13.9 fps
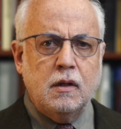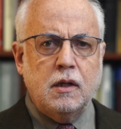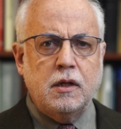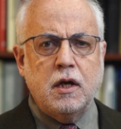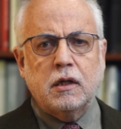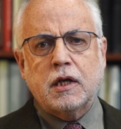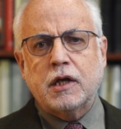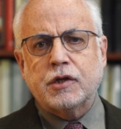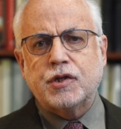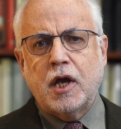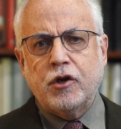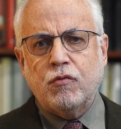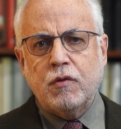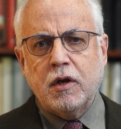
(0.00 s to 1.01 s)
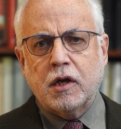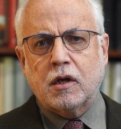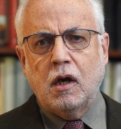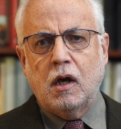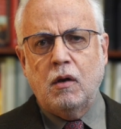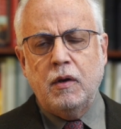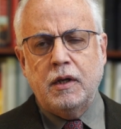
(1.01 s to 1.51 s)
Nearly a century
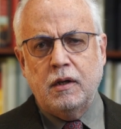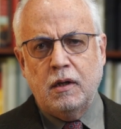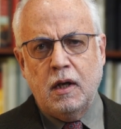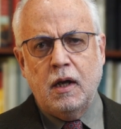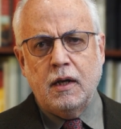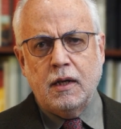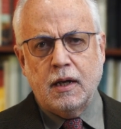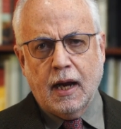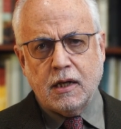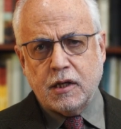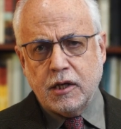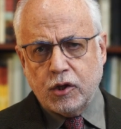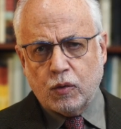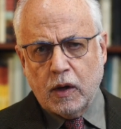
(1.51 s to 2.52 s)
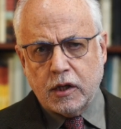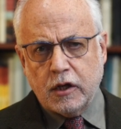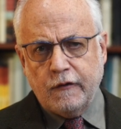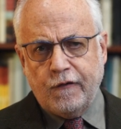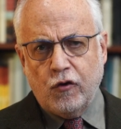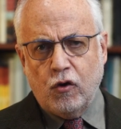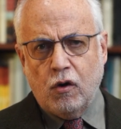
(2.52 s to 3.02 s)
ago, in
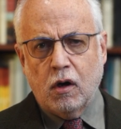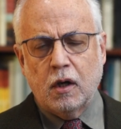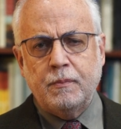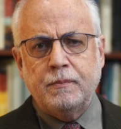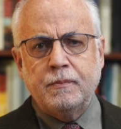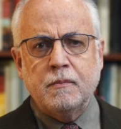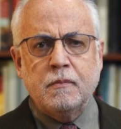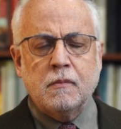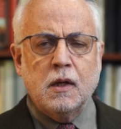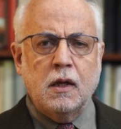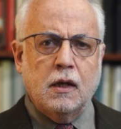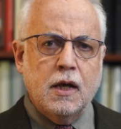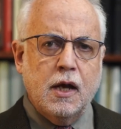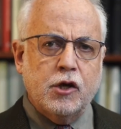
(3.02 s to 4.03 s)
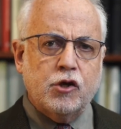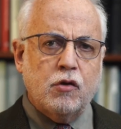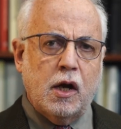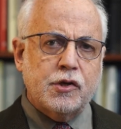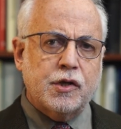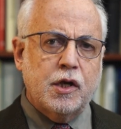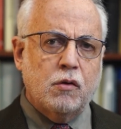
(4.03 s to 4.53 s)
1924, Leon
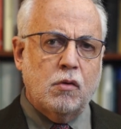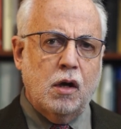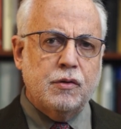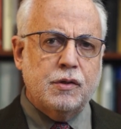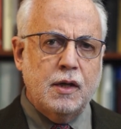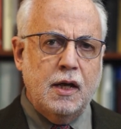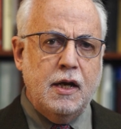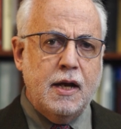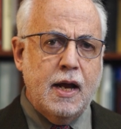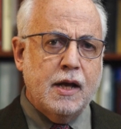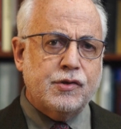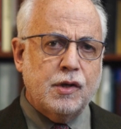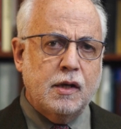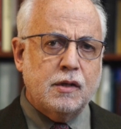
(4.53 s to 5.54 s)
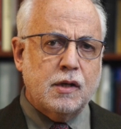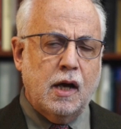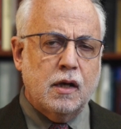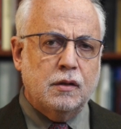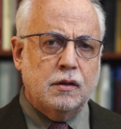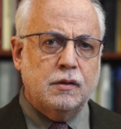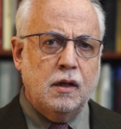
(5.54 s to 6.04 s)
Trotsky wrote in an essay
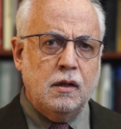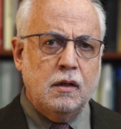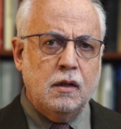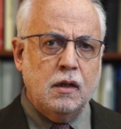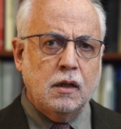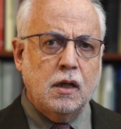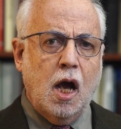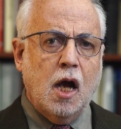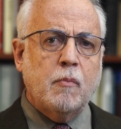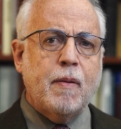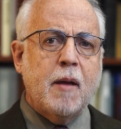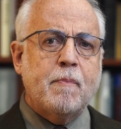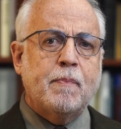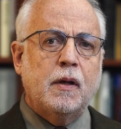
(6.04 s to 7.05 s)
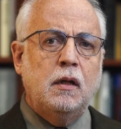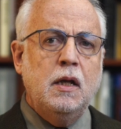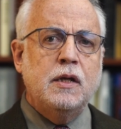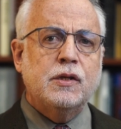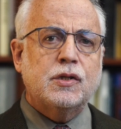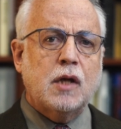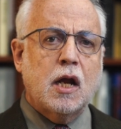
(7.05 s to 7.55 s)
titled Young People
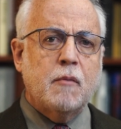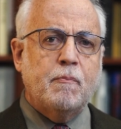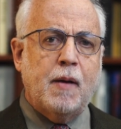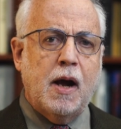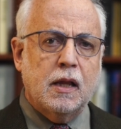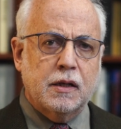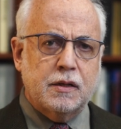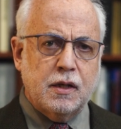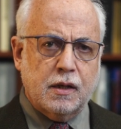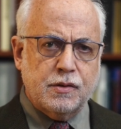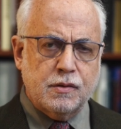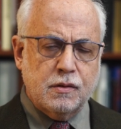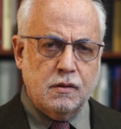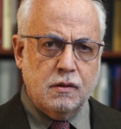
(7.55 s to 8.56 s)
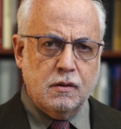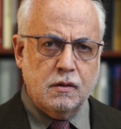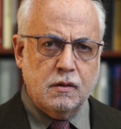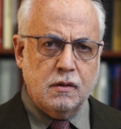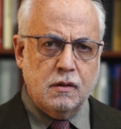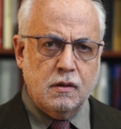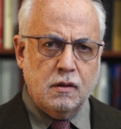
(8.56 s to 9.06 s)
Study Politics
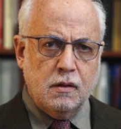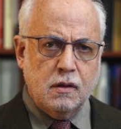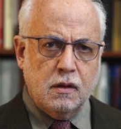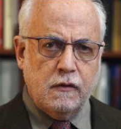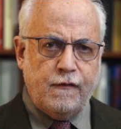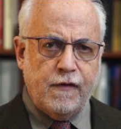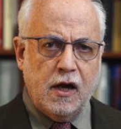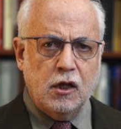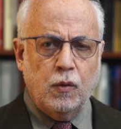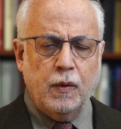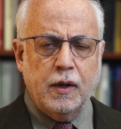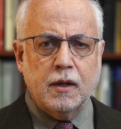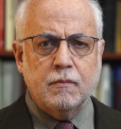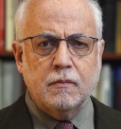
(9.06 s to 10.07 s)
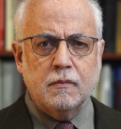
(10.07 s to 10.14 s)
the following